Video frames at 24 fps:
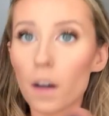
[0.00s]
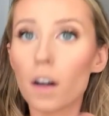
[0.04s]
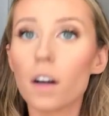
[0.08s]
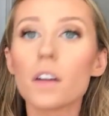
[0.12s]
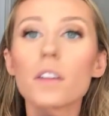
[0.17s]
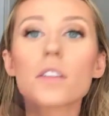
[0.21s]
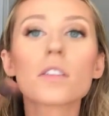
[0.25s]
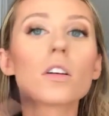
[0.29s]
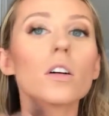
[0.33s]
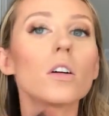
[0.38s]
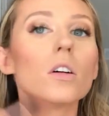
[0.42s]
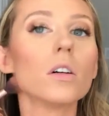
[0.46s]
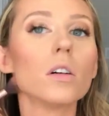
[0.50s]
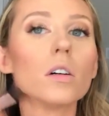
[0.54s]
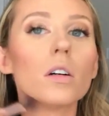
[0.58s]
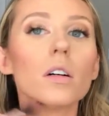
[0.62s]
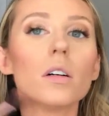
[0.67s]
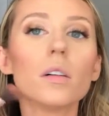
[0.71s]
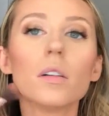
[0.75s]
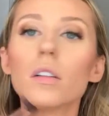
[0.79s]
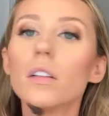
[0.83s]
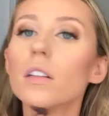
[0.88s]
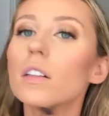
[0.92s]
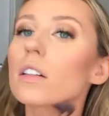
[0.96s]

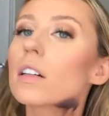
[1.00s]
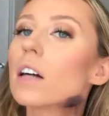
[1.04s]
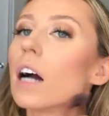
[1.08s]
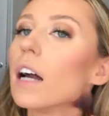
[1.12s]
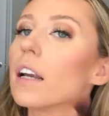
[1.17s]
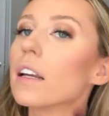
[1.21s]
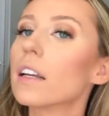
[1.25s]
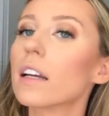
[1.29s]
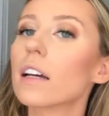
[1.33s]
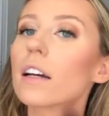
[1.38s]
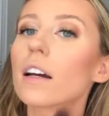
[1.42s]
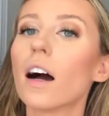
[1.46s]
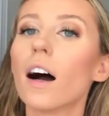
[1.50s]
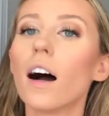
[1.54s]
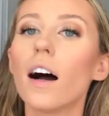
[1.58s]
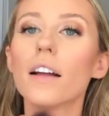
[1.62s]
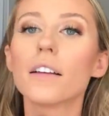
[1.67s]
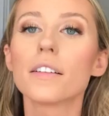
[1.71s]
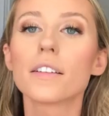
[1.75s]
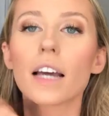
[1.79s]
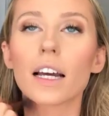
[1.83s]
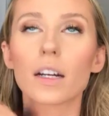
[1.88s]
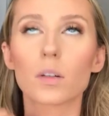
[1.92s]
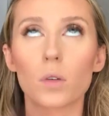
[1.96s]
also gotten in
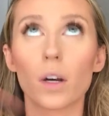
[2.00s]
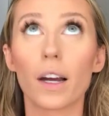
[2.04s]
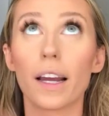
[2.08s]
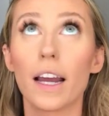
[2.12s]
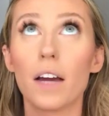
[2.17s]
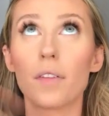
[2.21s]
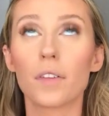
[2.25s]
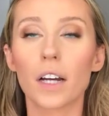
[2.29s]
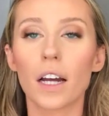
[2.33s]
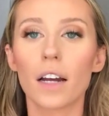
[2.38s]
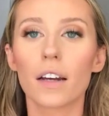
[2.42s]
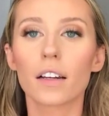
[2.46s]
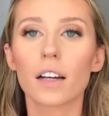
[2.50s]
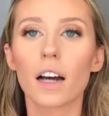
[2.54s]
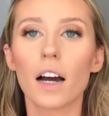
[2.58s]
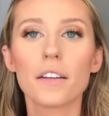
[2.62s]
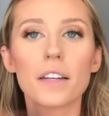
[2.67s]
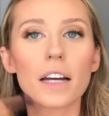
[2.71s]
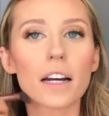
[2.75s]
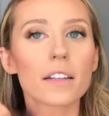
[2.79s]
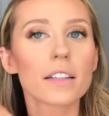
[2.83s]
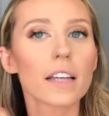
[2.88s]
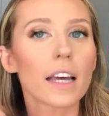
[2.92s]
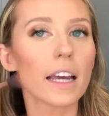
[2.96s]
contact, well, I haven't gotten in
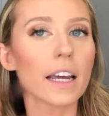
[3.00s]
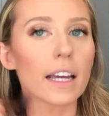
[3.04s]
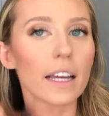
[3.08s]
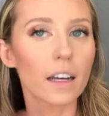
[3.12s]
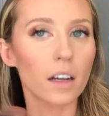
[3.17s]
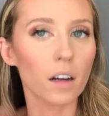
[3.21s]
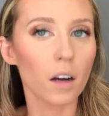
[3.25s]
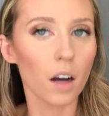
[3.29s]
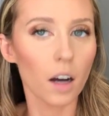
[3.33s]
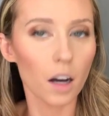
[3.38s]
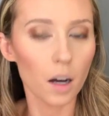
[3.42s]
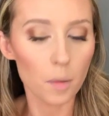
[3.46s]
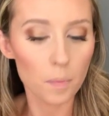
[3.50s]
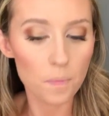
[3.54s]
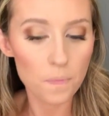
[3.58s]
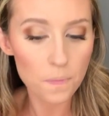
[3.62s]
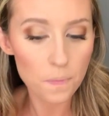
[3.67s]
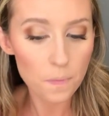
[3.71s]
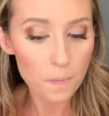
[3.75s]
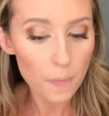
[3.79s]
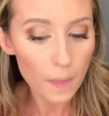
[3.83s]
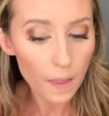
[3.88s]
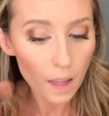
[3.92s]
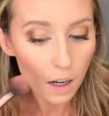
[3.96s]
contact, a um,
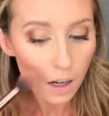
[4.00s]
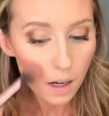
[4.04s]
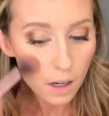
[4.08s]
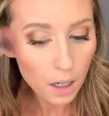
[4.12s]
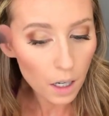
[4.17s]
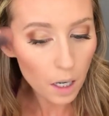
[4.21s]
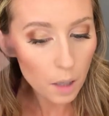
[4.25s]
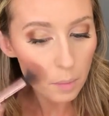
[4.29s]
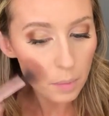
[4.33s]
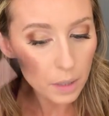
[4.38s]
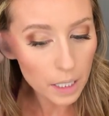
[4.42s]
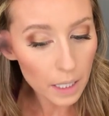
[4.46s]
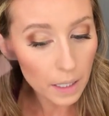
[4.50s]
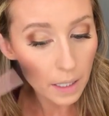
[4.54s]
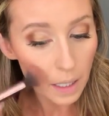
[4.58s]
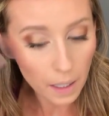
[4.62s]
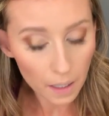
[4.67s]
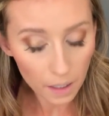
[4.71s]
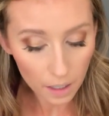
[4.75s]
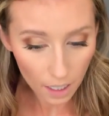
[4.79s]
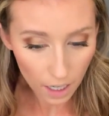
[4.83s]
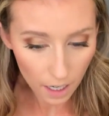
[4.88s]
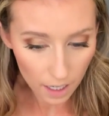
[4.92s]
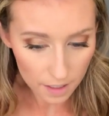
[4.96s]
company got
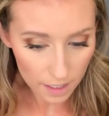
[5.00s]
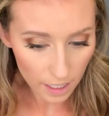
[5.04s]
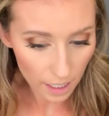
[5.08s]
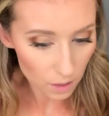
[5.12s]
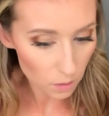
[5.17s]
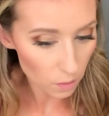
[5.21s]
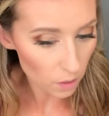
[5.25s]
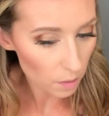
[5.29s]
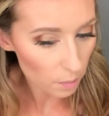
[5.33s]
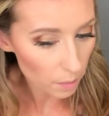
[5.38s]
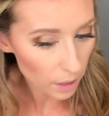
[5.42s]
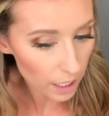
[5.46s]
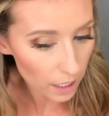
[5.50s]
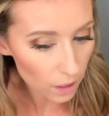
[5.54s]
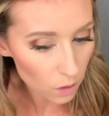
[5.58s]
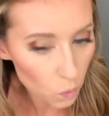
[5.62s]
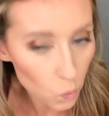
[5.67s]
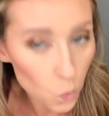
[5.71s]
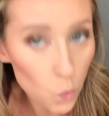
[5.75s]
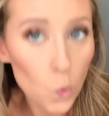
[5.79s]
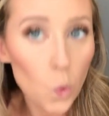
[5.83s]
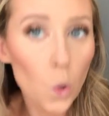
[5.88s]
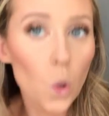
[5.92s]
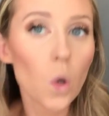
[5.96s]
in contact with me
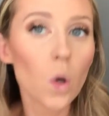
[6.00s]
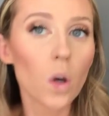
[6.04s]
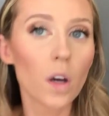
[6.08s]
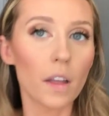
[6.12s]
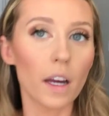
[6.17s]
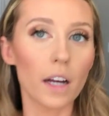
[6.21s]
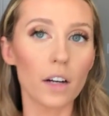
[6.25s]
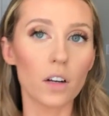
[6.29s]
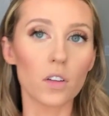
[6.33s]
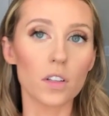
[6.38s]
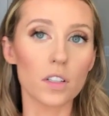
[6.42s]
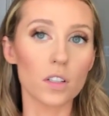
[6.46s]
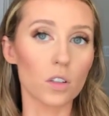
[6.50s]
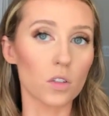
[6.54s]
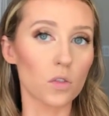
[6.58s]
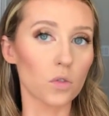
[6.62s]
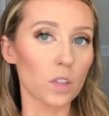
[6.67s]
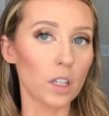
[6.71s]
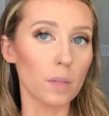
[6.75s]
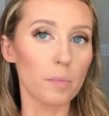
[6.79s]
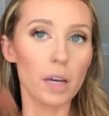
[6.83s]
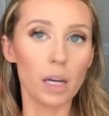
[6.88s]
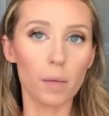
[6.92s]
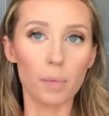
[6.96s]
I know this looks
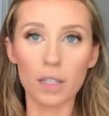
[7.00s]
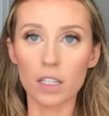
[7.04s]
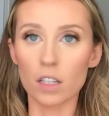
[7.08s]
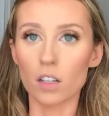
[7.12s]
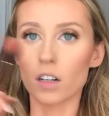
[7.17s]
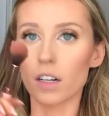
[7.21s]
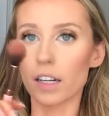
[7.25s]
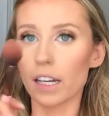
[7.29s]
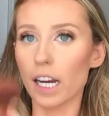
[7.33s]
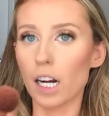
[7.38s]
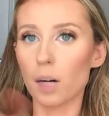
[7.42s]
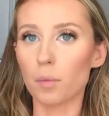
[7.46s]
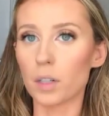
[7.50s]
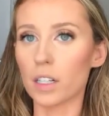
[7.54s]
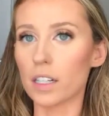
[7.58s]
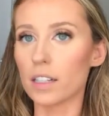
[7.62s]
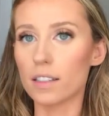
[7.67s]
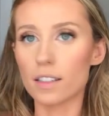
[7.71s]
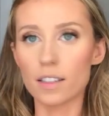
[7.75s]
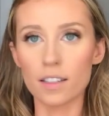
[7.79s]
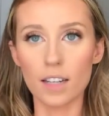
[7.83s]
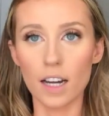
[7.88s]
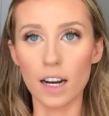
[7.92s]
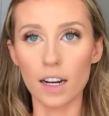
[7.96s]
really pigmented on camera,
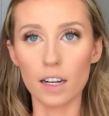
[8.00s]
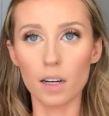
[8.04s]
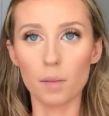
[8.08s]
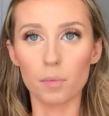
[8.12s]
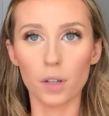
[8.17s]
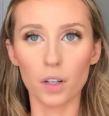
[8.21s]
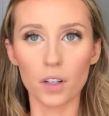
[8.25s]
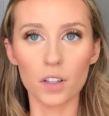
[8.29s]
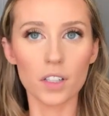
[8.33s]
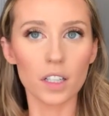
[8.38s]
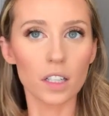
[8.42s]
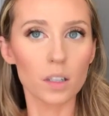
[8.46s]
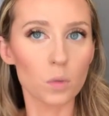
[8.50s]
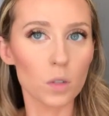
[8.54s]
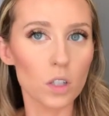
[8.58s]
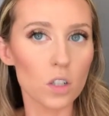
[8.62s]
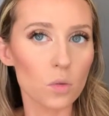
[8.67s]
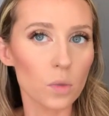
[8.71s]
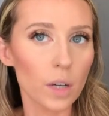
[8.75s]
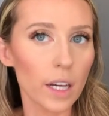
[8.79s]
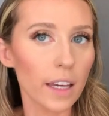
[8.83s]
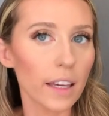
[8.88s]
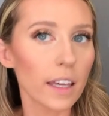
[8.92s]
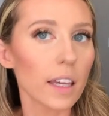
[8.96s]
it's not in person, which
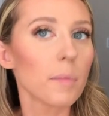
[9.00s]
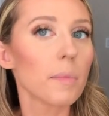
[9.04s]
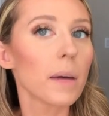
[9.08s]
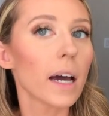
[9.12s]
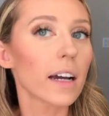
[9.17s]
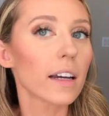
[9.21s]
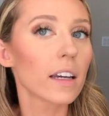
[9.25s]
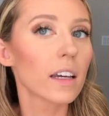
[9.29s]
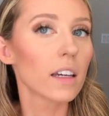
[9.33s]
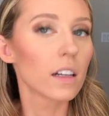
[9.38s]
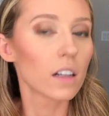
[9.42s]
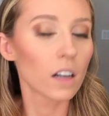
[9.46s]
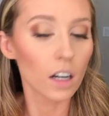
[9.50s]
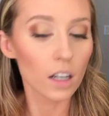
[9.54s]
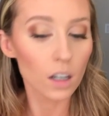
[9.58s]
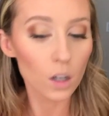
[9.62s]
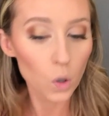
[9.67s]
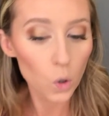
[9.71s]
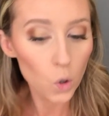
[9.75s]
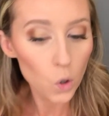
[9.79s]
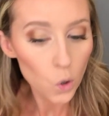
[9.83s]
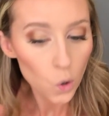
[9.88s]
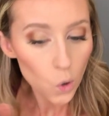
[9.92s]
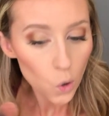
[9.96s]
is why I keep packing it on.
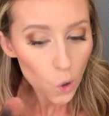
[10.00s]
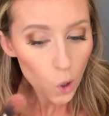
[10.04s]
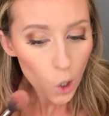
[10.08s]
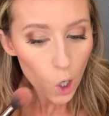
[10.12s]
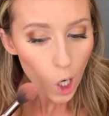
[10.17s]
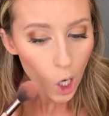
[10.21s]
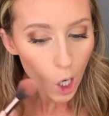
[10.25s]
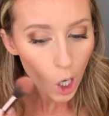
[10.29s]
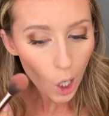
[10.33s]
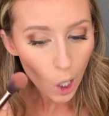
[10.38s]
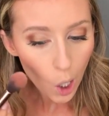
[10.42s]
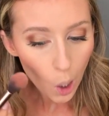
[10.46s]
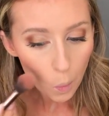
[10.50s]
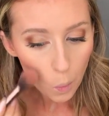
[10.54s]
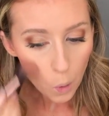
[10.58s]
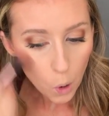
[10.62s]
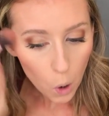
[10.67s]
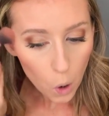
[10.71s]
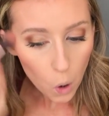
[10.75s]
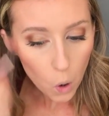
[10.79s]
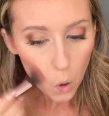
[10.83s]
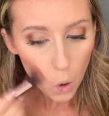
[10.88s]
Um,